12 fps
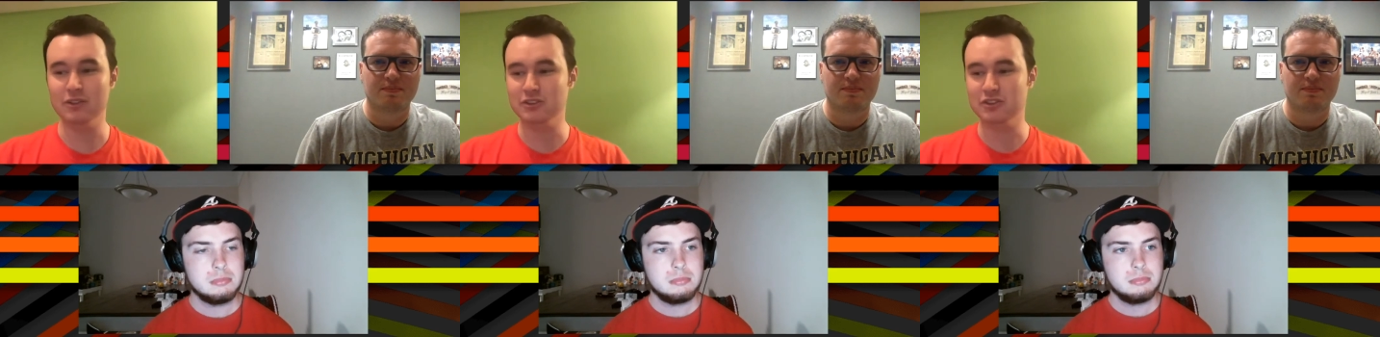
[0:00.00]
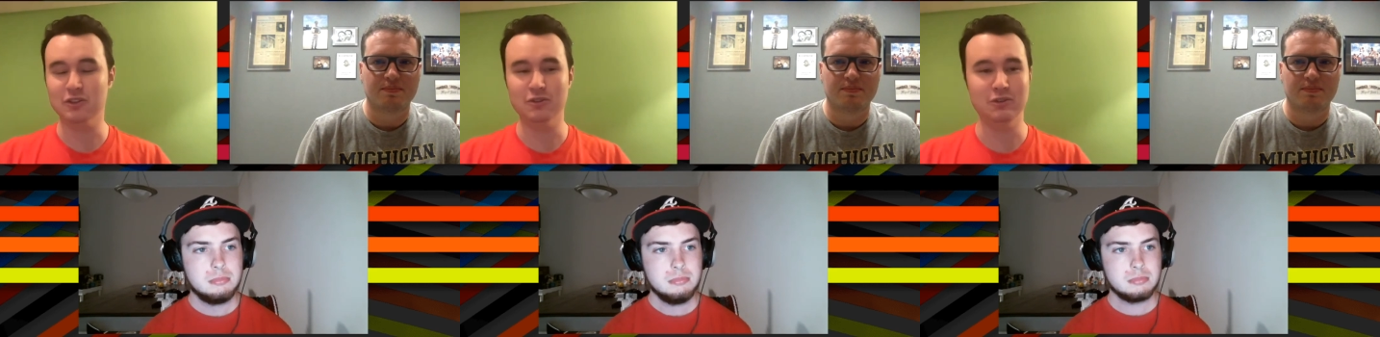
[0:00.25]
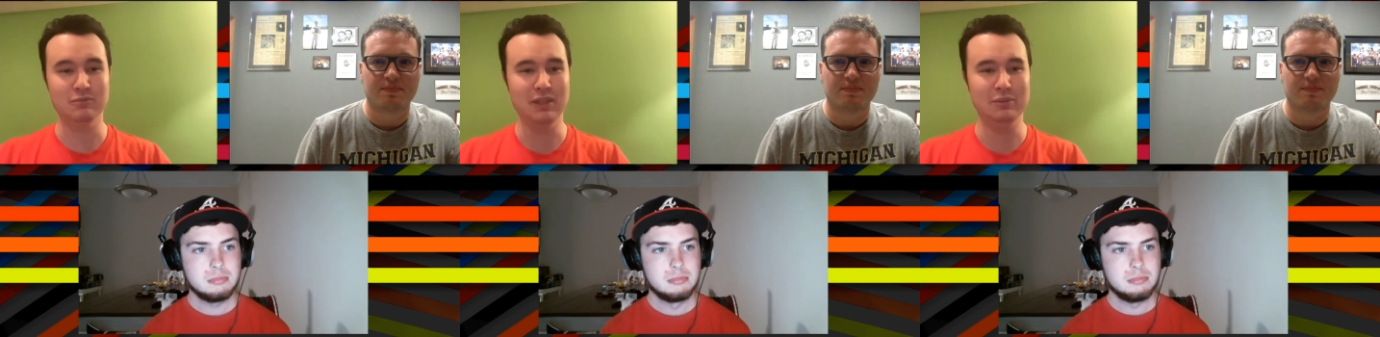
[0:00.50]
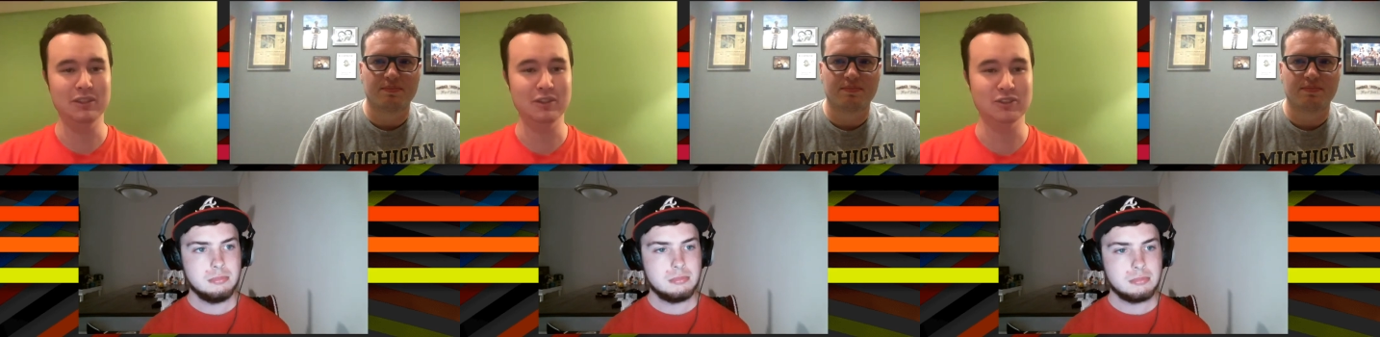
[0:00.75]
Speaker 1: So
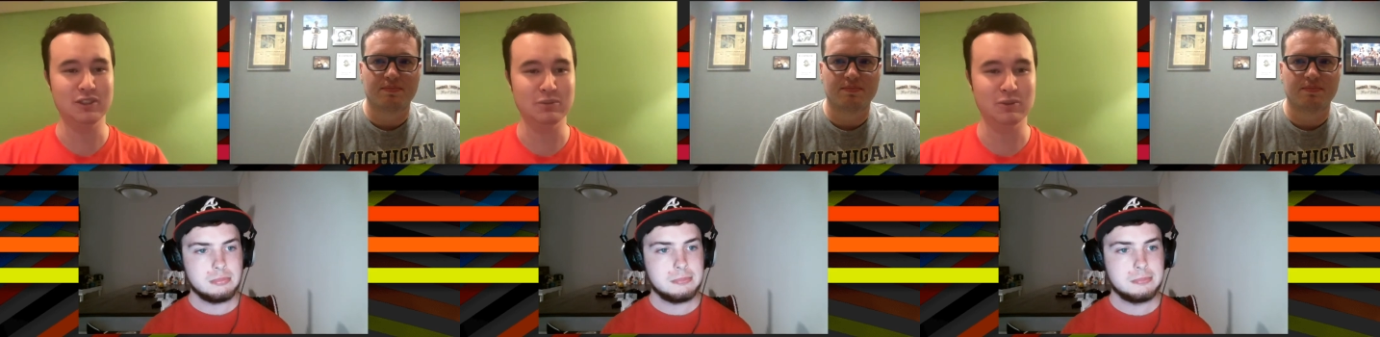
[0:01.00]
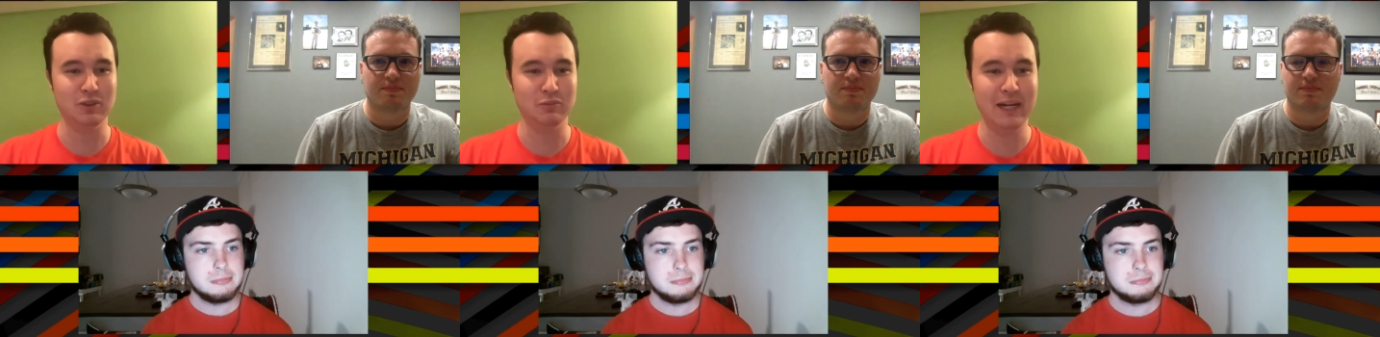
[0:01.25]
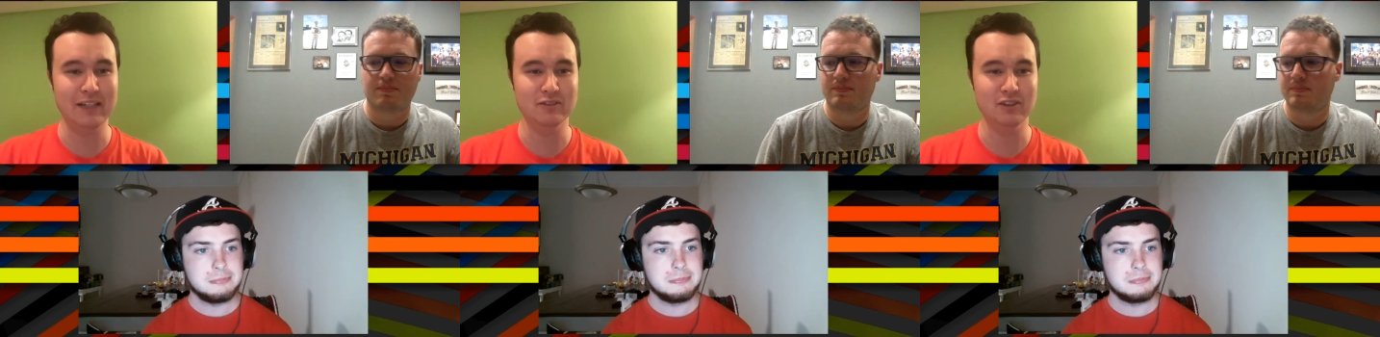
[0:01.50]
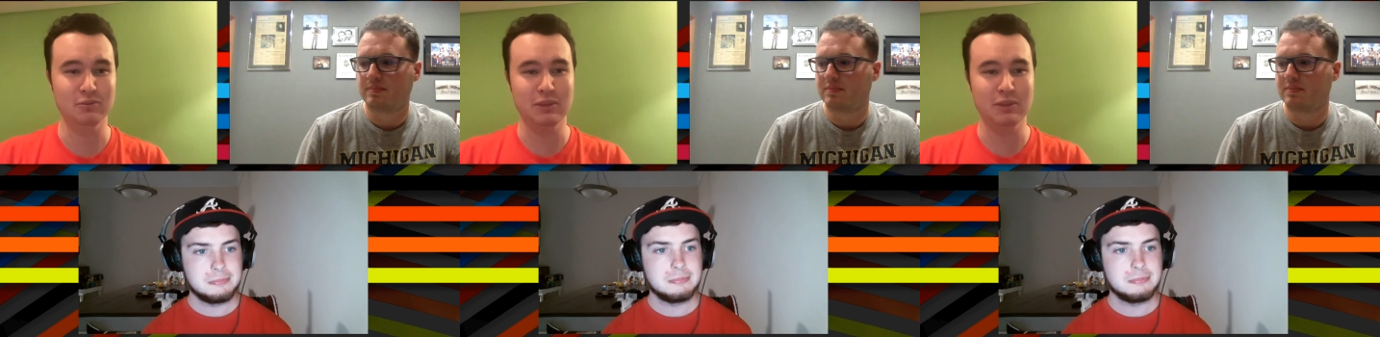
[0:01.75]
maybe there's some sort of pattern there.